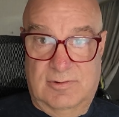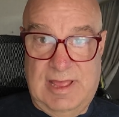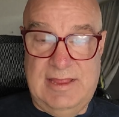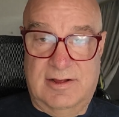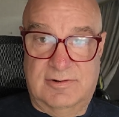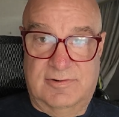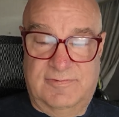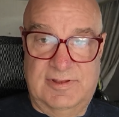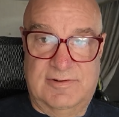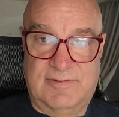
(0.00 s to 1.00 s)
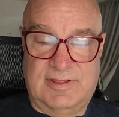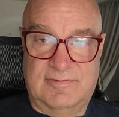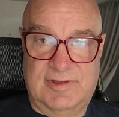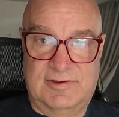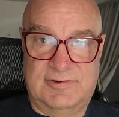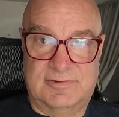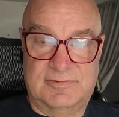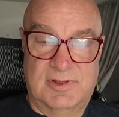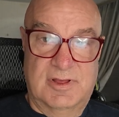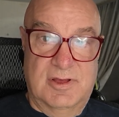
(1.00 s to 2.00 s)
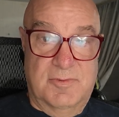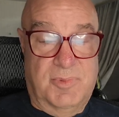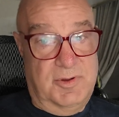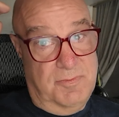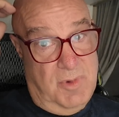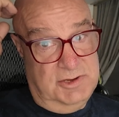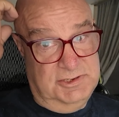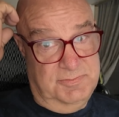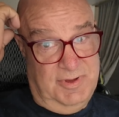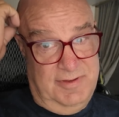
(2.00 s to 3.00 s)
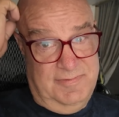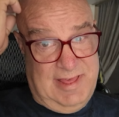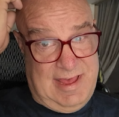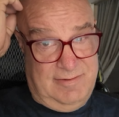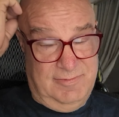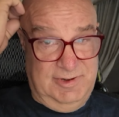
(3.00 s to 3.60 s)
800 feet of elevation. But much above that,